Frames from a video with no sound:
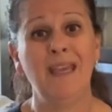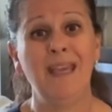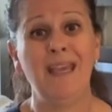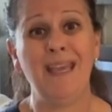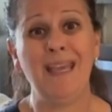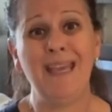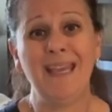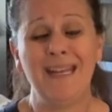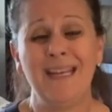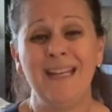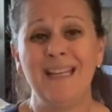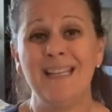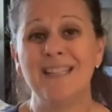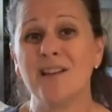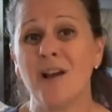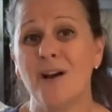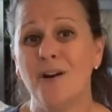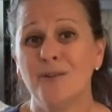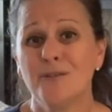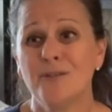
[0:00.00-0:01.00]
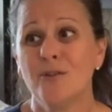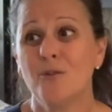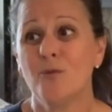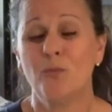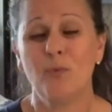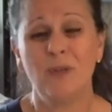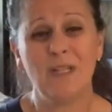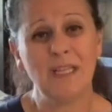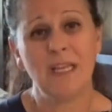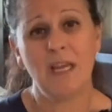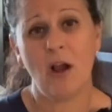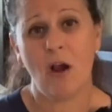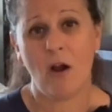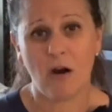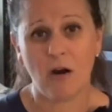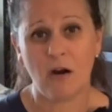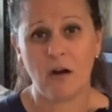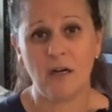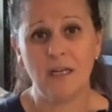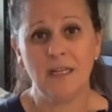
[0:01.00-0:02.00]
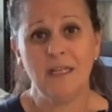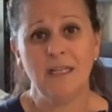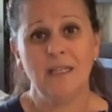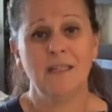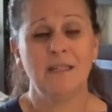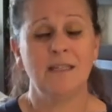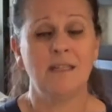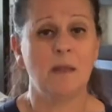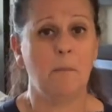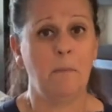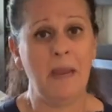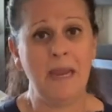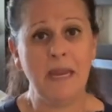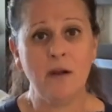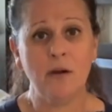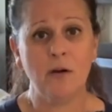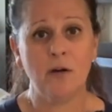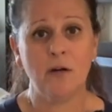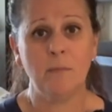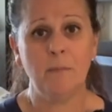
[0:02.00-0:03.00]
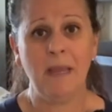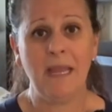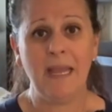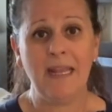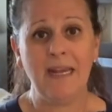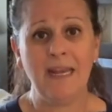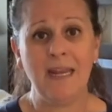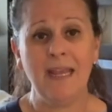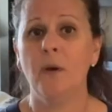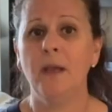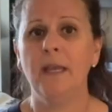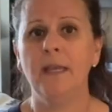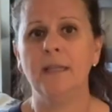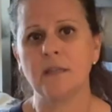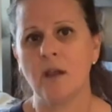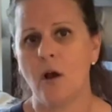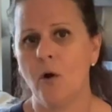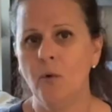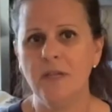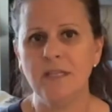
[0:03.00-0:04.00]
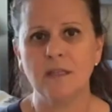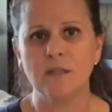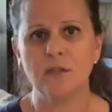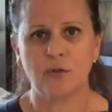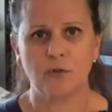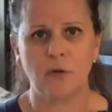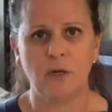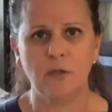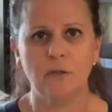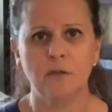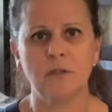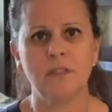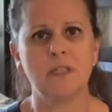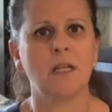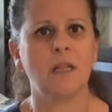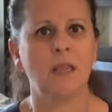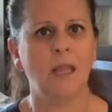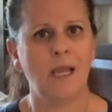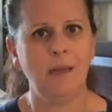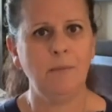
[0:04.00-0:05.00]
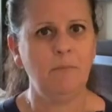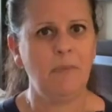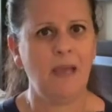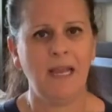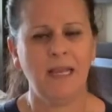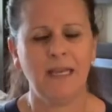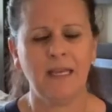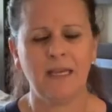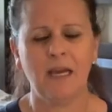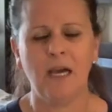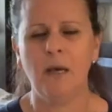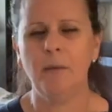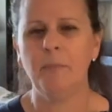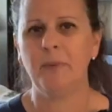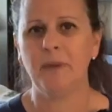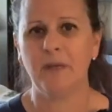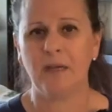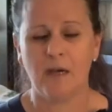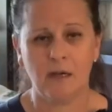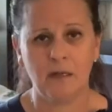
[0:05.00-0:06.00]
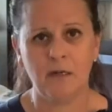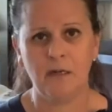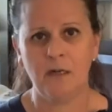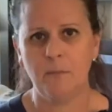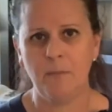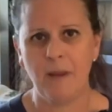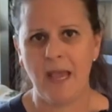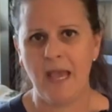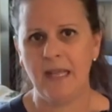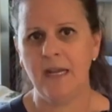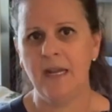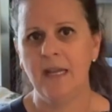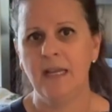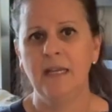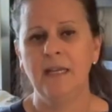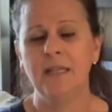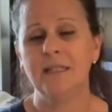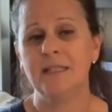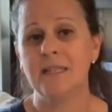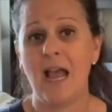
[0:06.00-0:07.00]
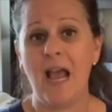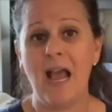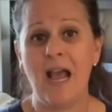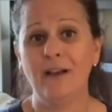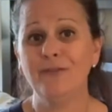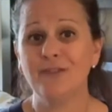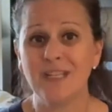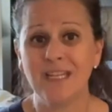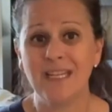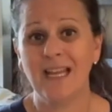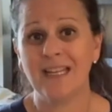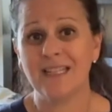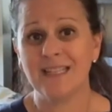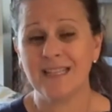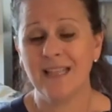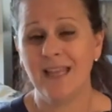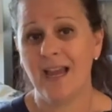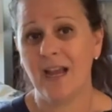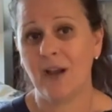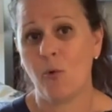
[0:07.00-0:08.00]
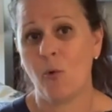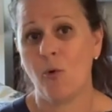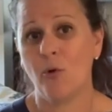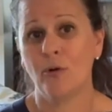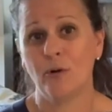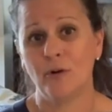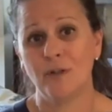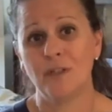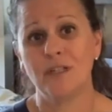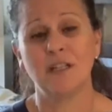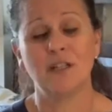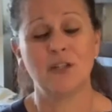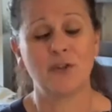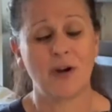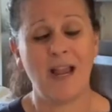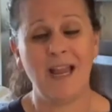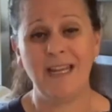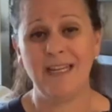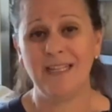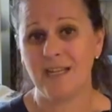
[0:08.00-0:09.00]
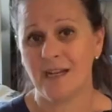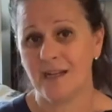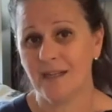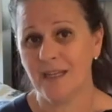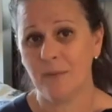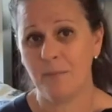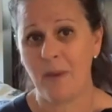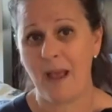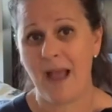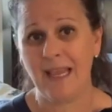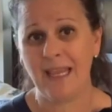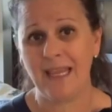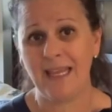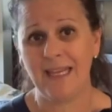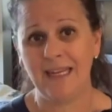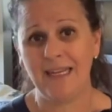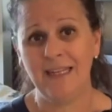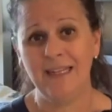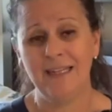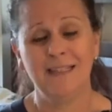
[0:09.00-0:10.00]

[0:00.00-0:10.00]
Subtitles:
and it's also really hard to make her bed. It's always a struggle to climb back up on her bed, to have to get to that corner to try and tuck it back in.